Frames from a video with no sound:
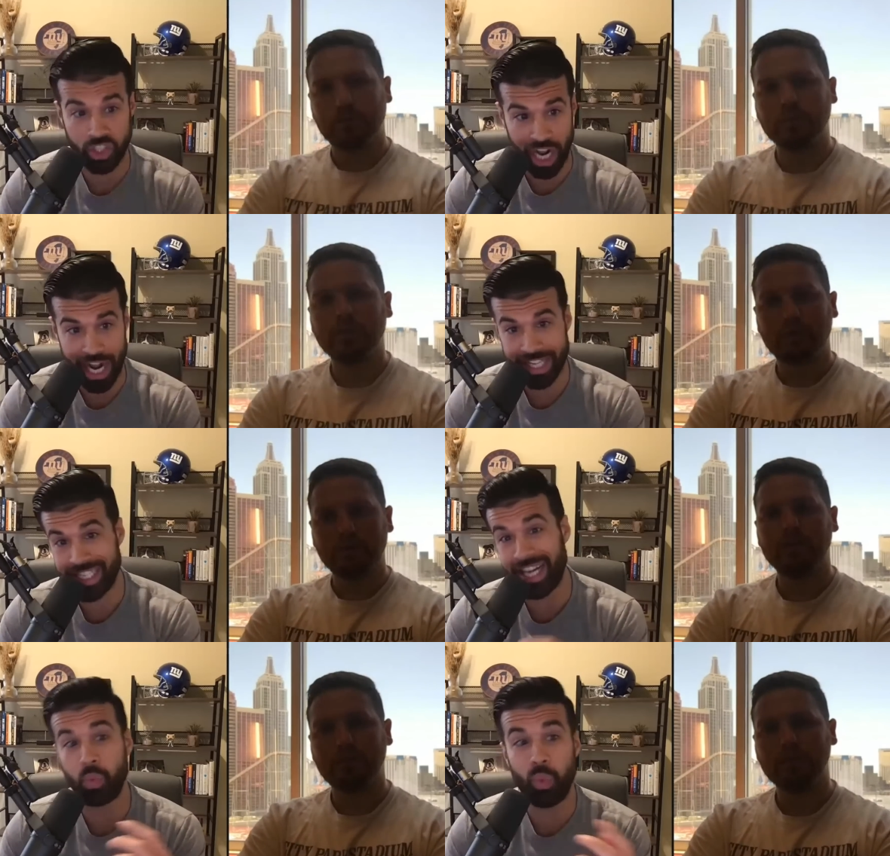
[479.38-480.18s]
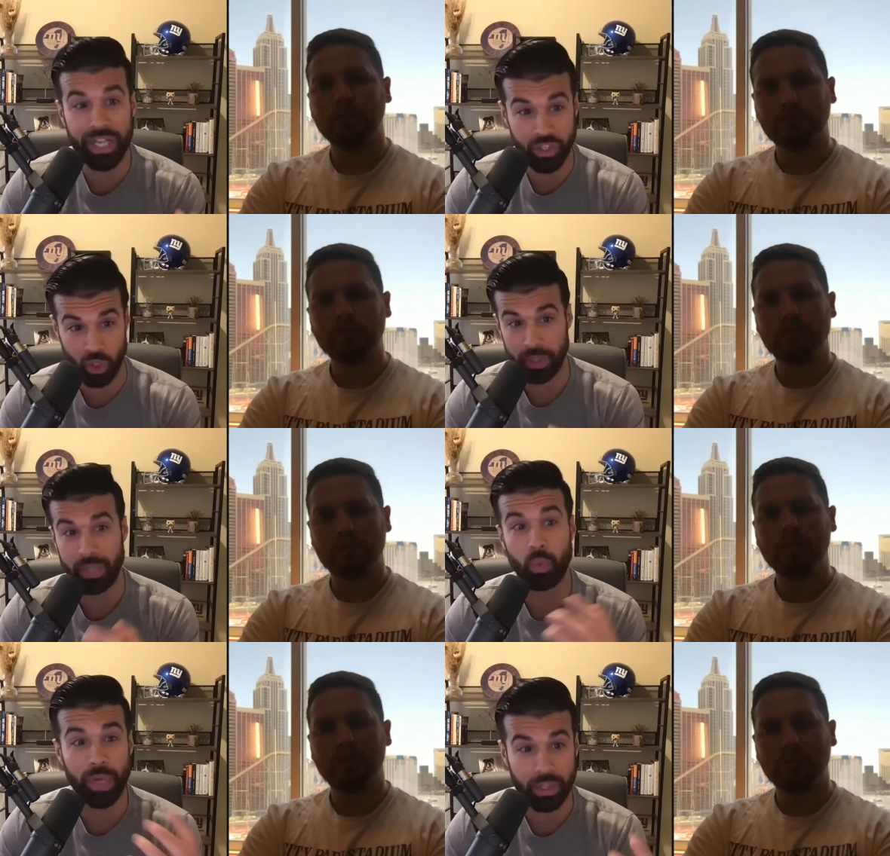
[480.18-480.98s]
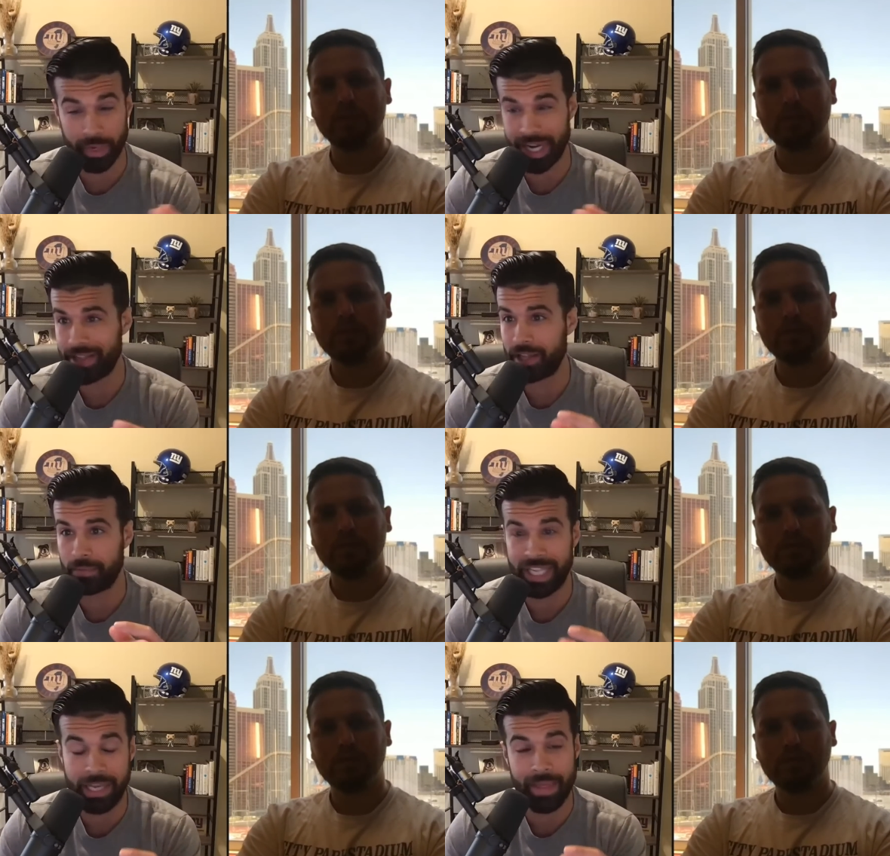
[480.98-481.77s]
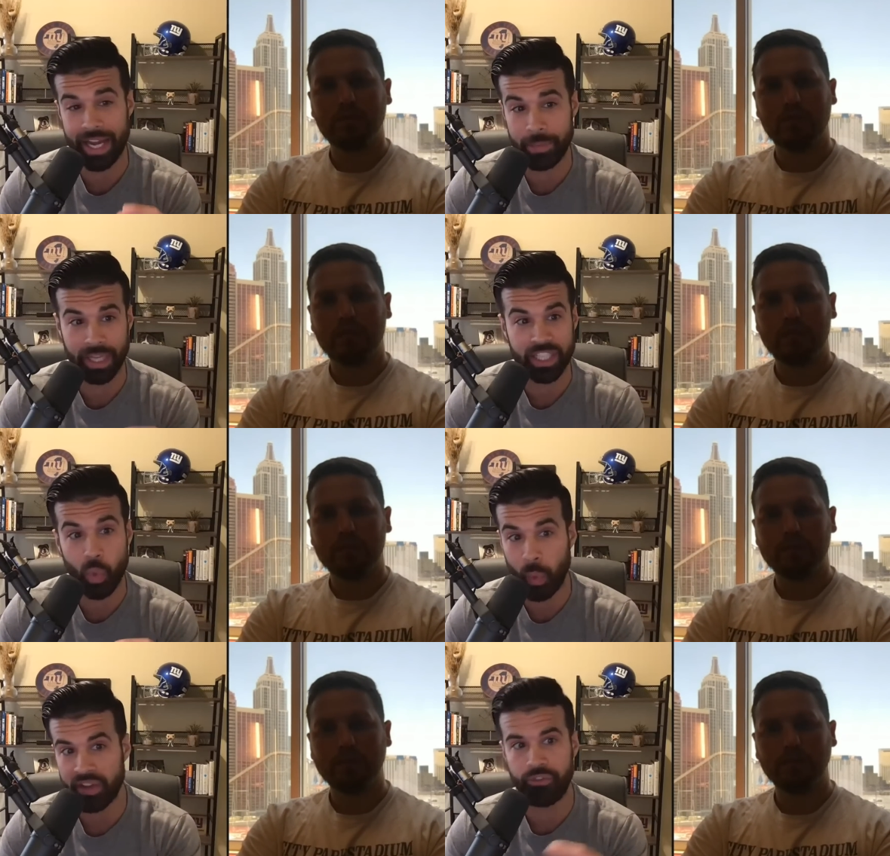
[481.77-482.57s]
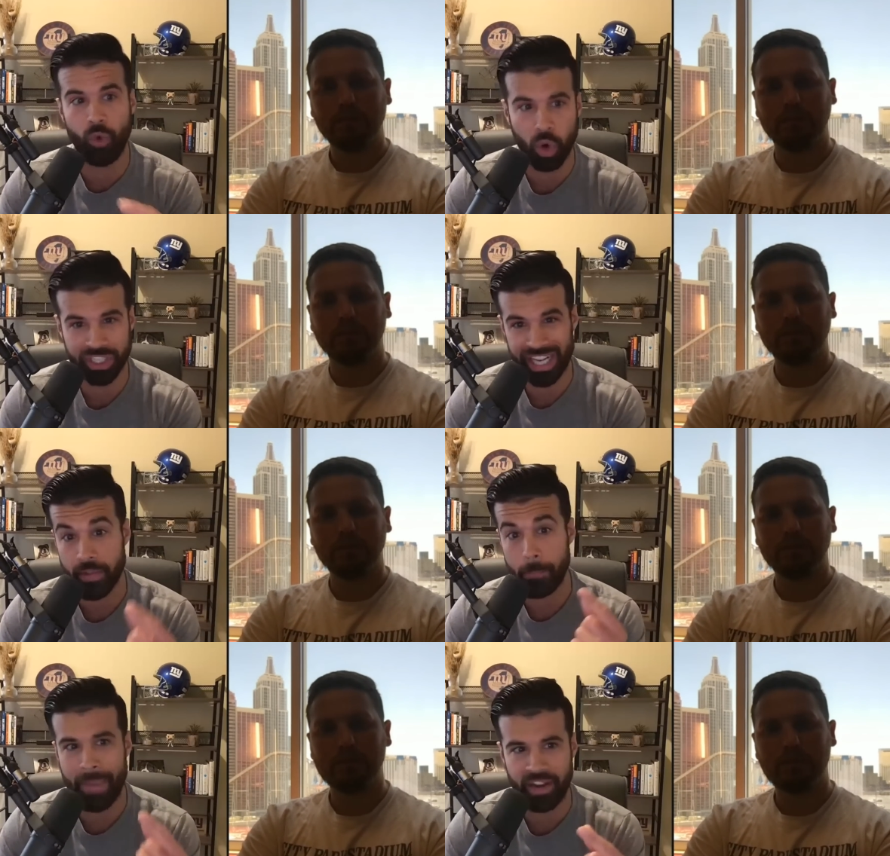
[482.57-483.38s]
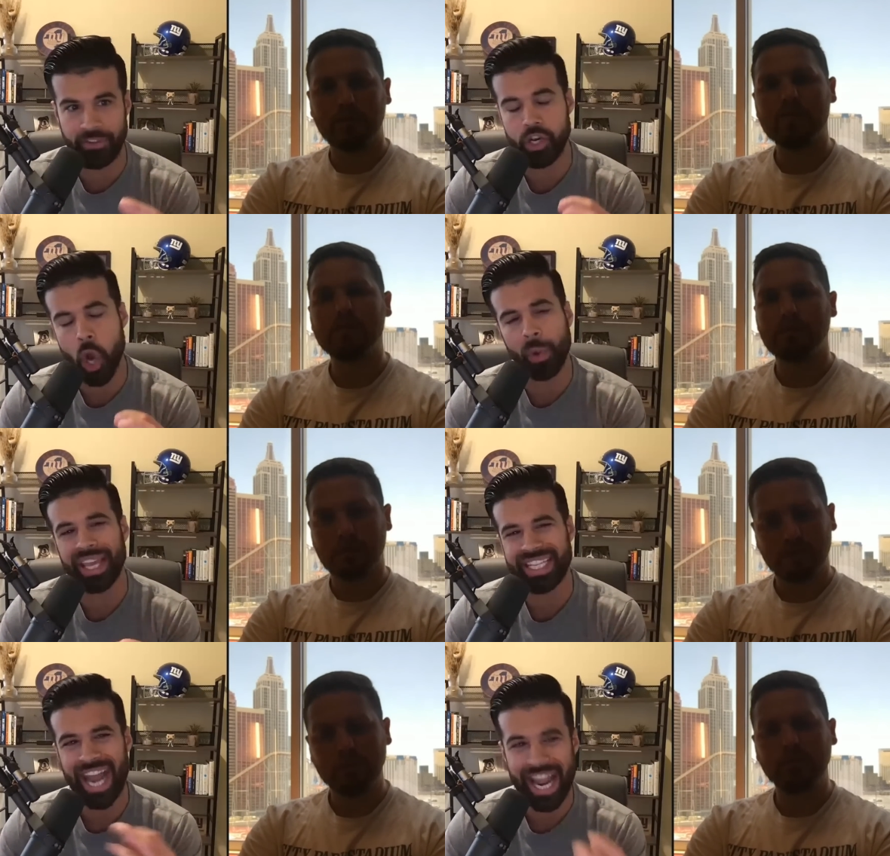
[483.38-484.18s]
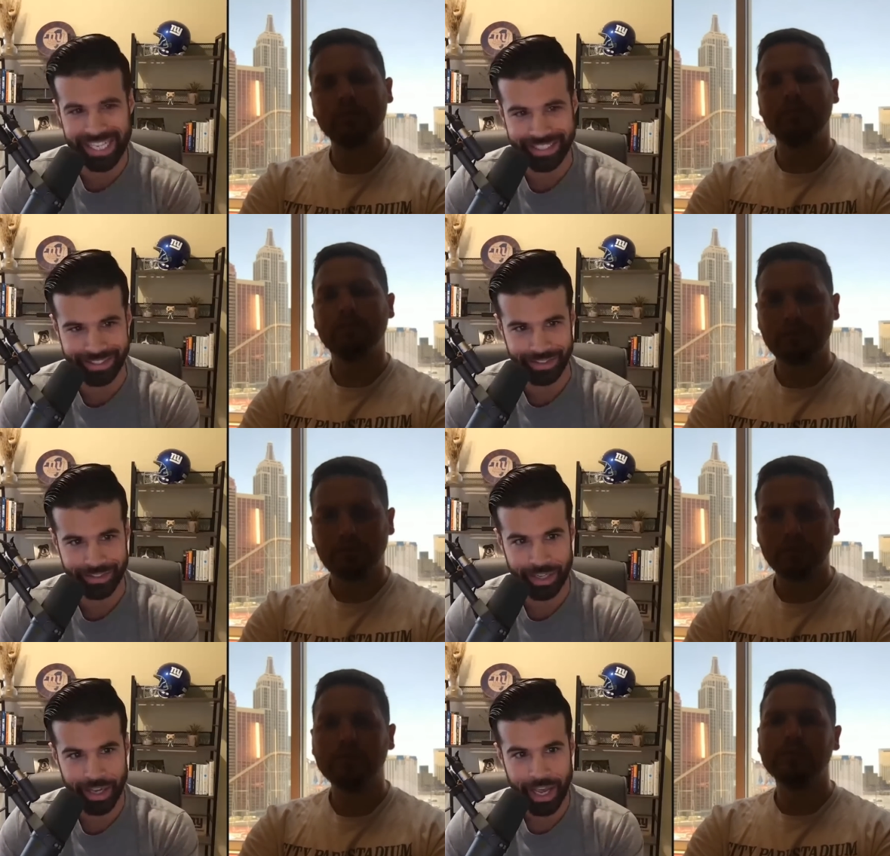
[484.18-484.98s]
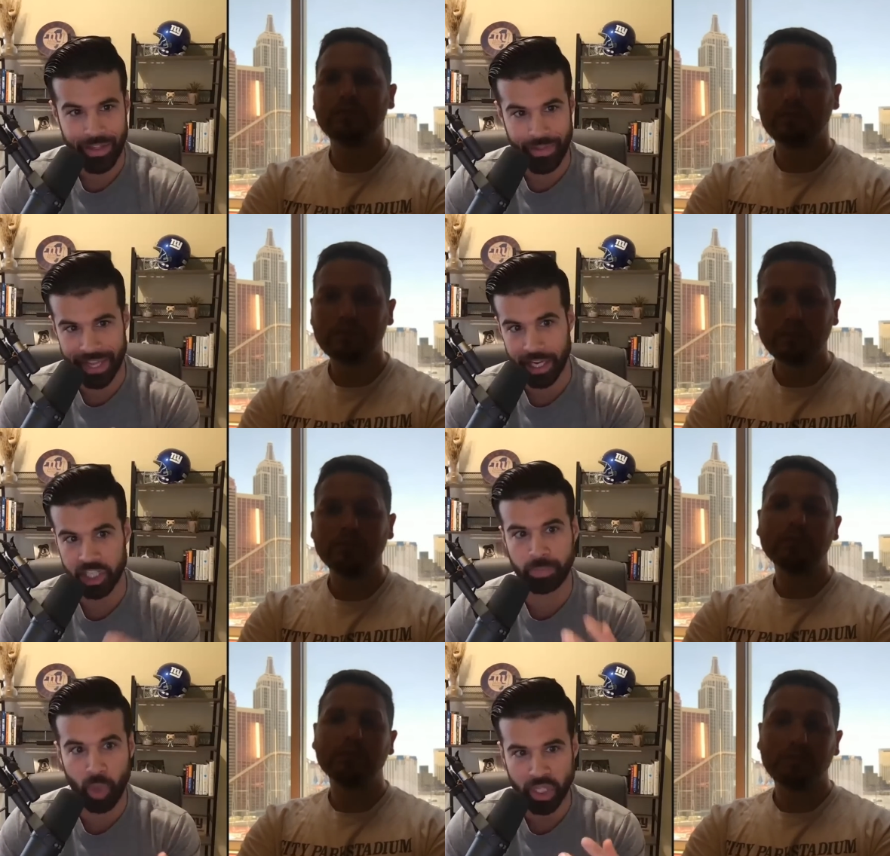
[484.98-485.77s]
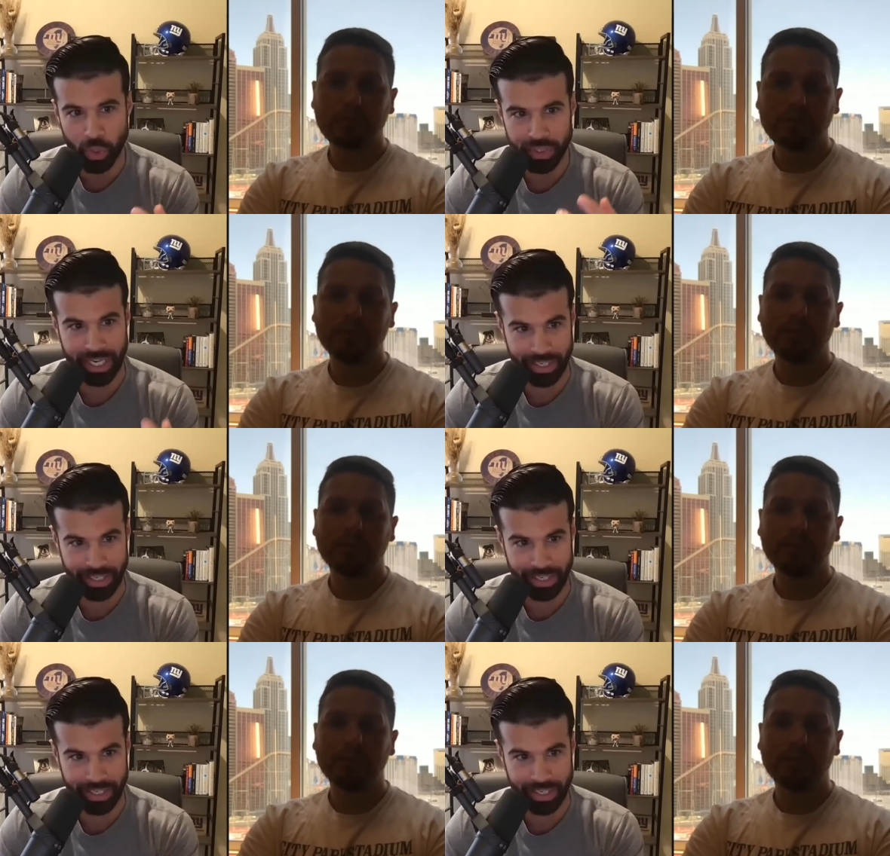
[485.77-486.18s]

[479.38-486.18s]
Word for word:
Speaker 1: the Giants, and then week two, and then week three, and then the team that he plays in week four is going to have the benefit of knowing his tendencies, and then they can exploit those